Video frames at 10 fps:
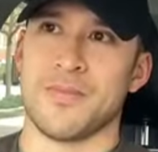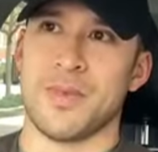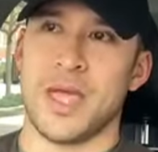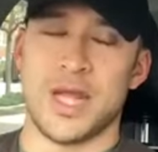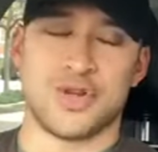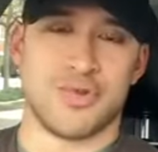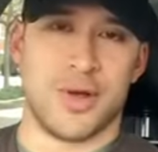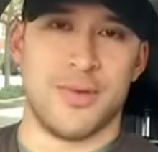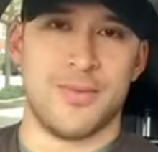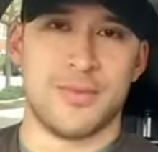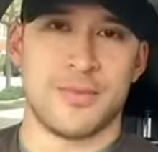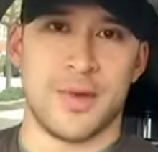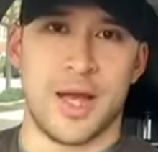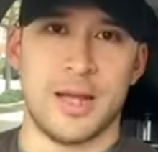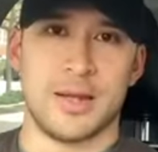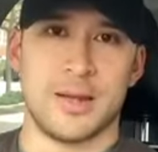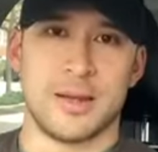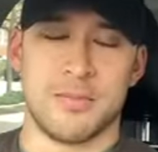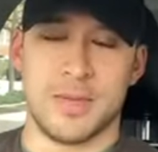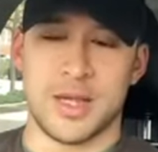intro, right?
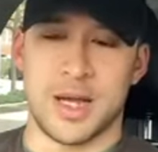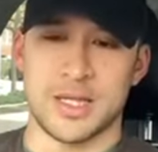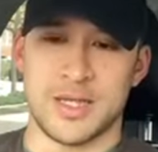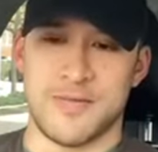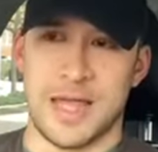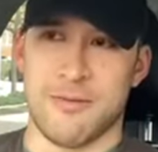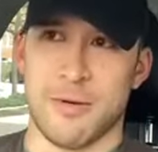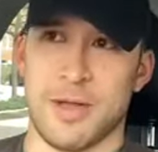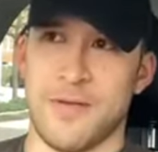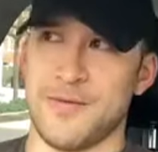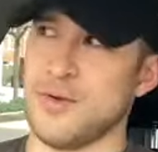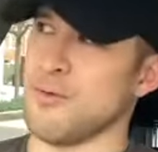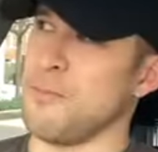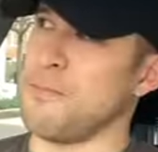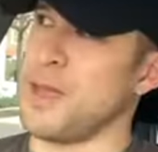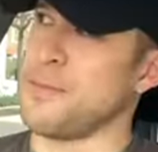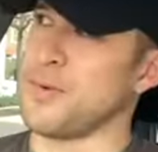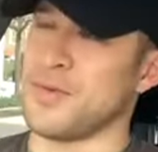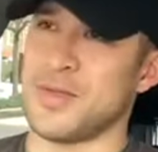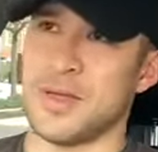Because if you
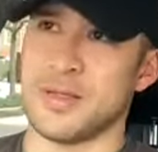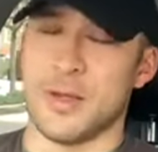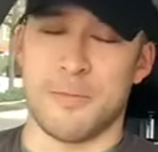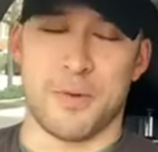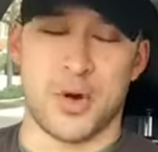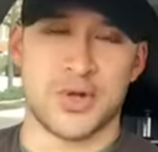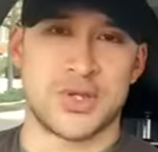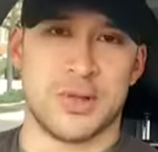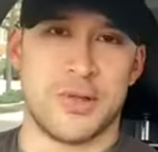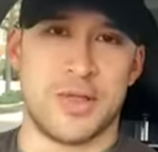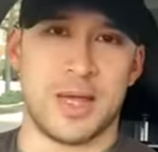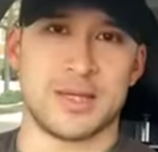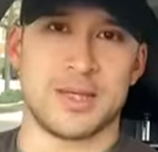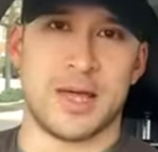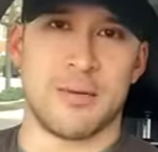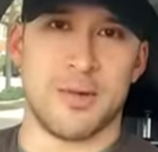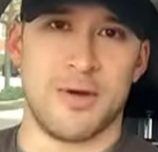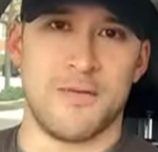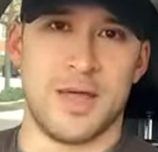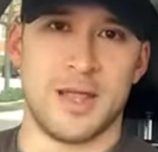remember their personal things that are
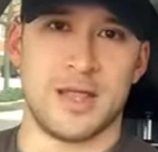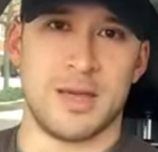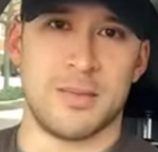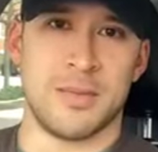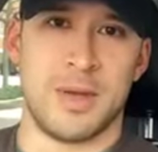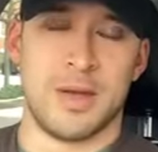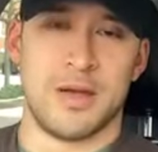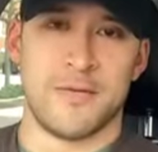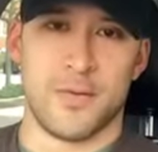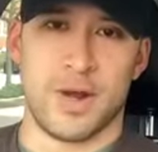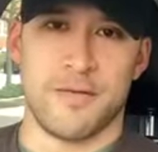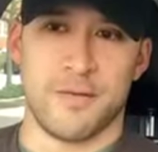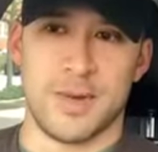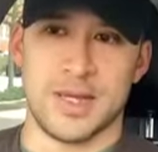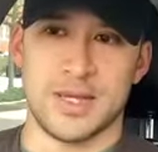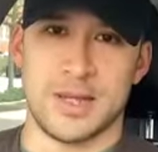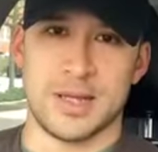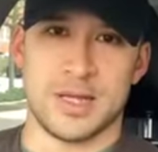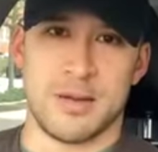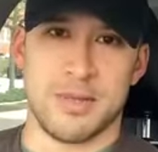motivating them for whatever reason,
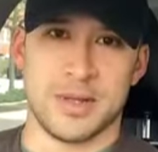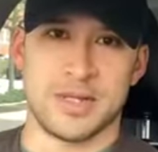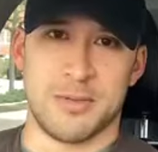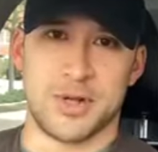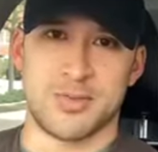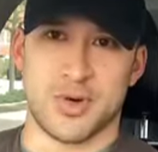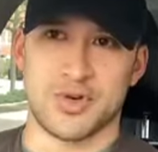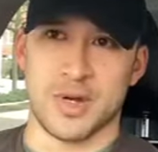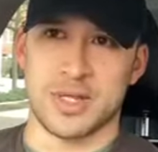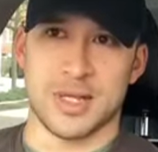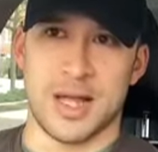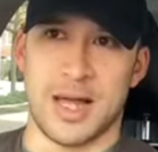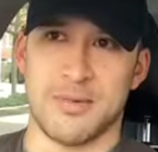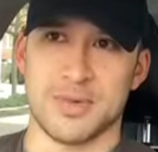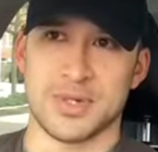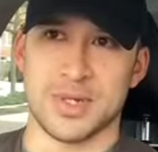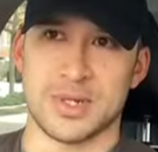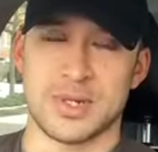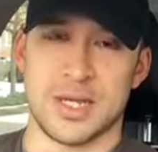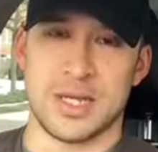that's going to build so much more trust. The guy
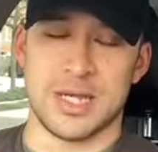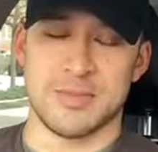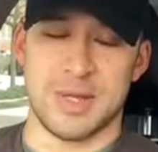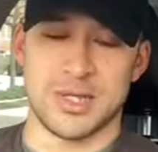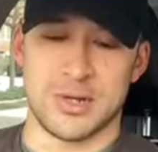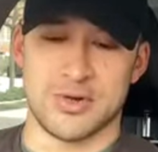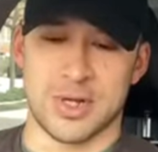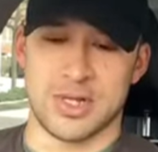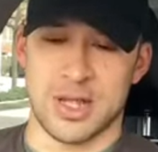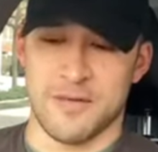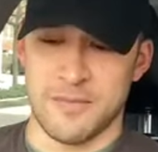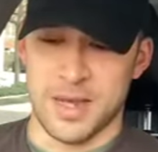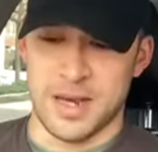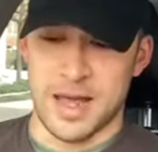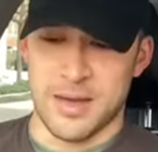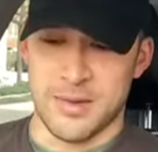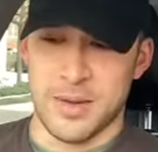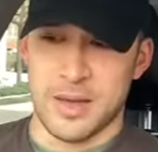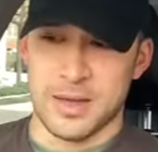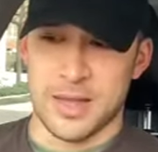he's been so trusting of me now
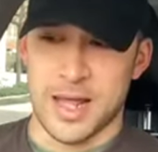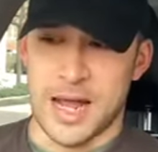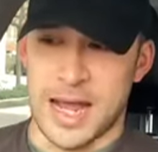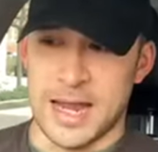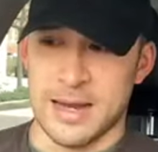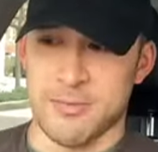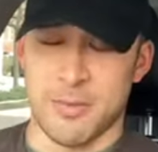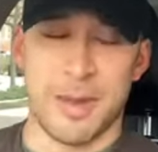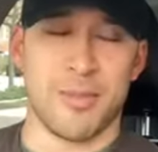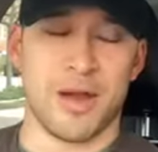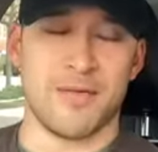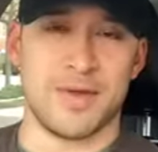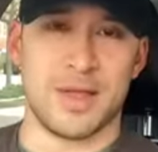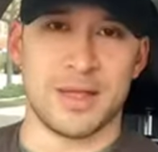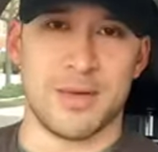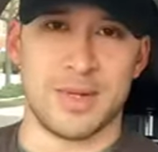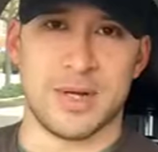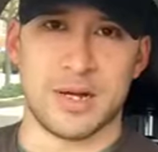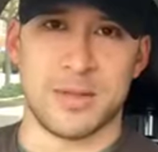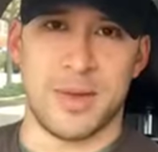that I remember everything that we
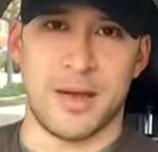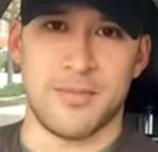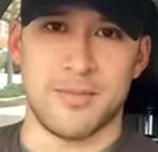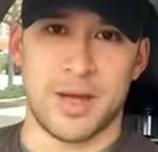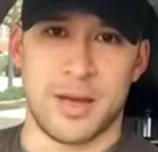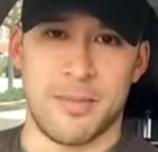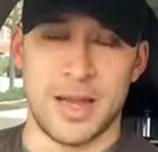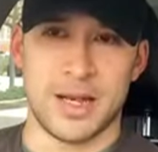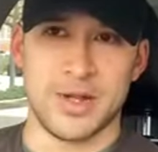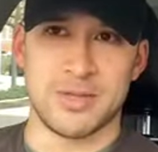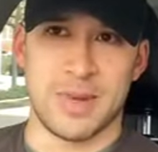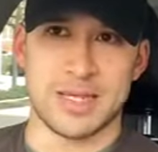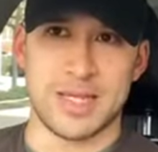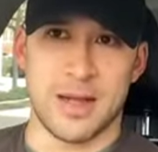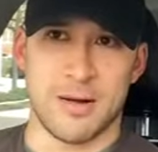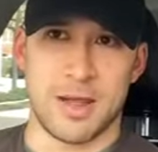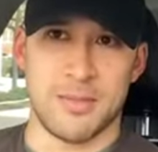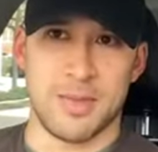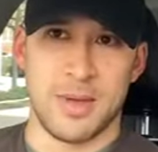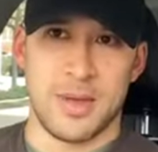talked about. Make notes in my
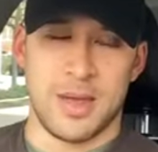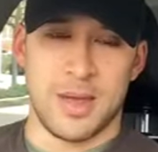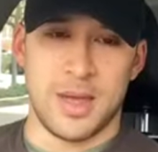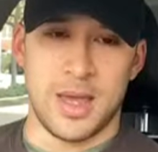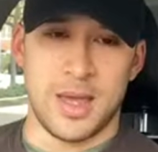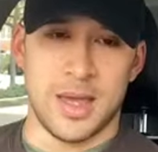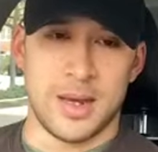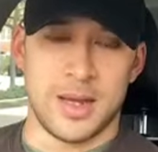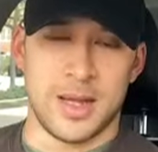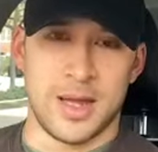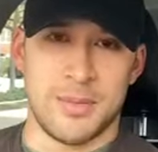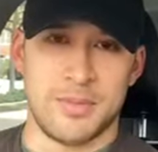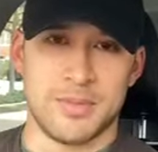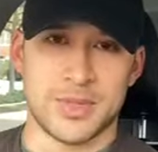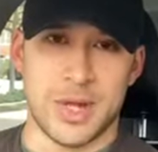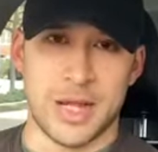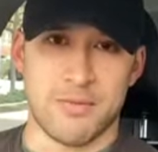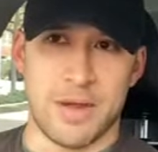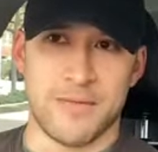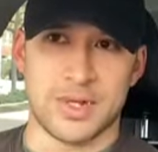CRM, and so I
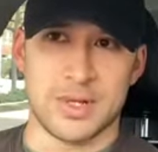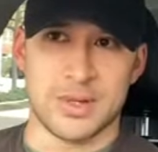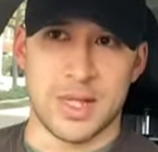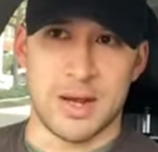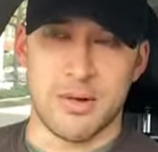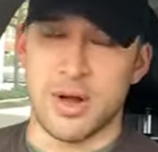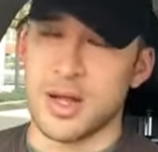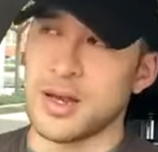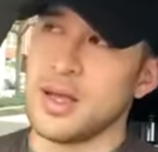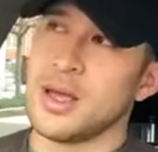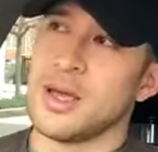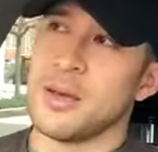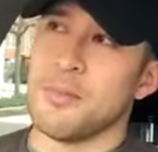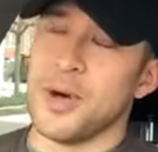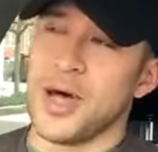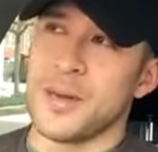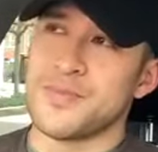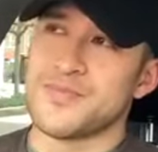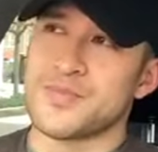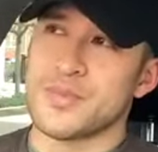can reference those later on. But
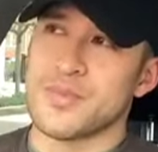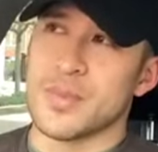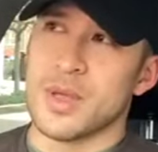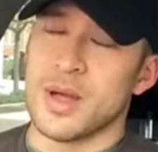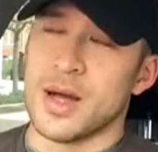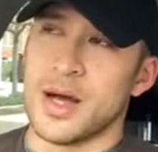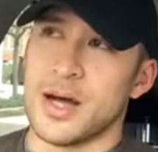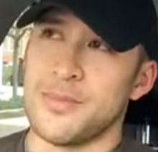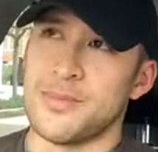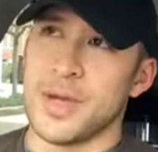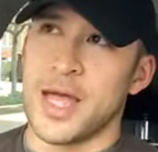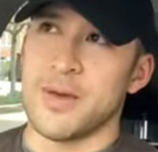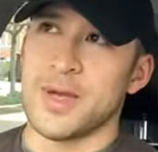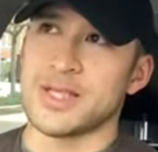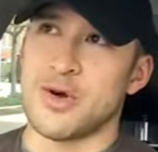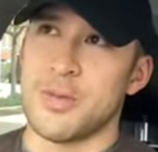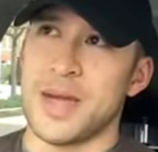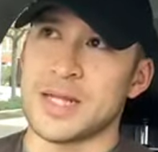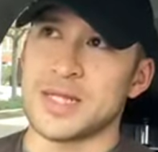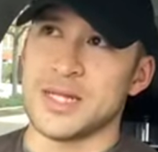anyways, going
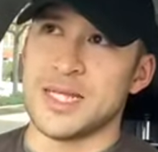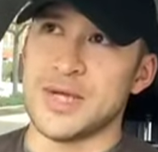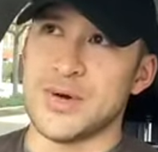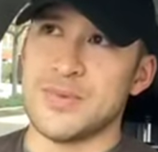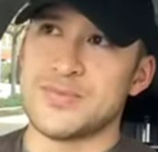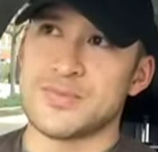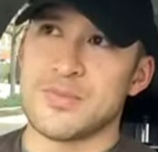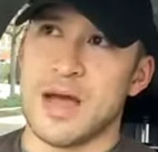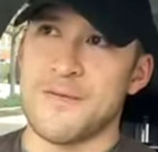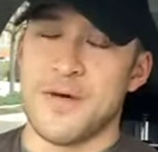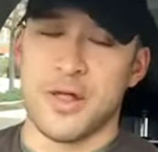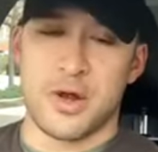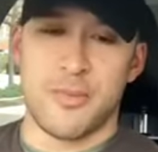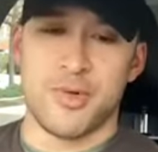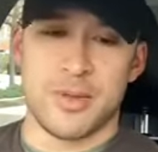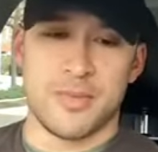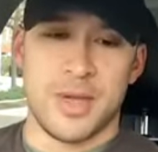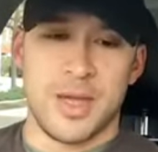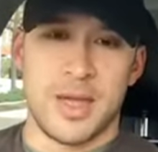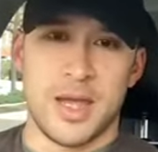back to the deal, I followed up with him
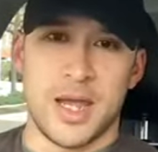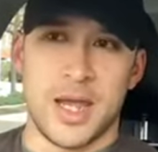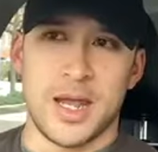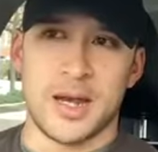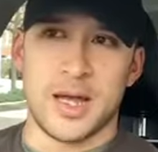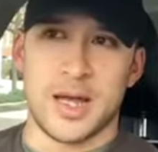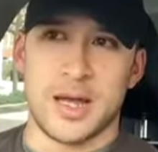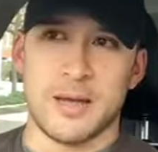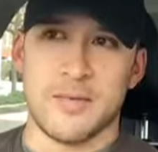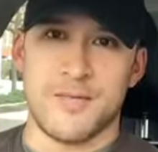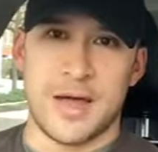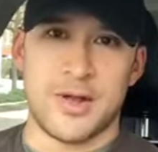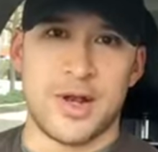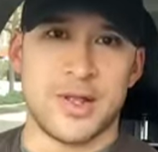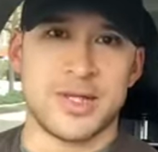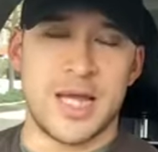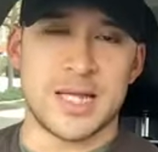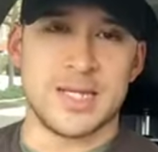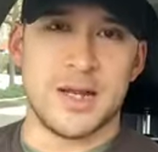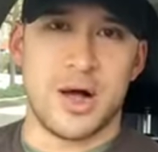and found it on the
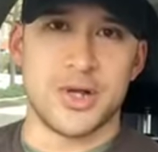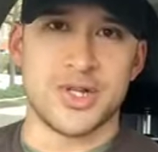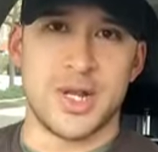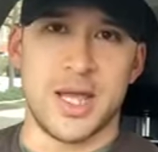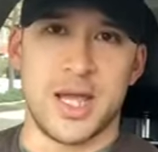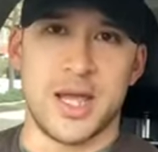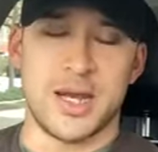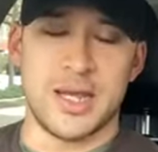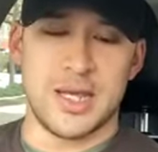tax deed auction, and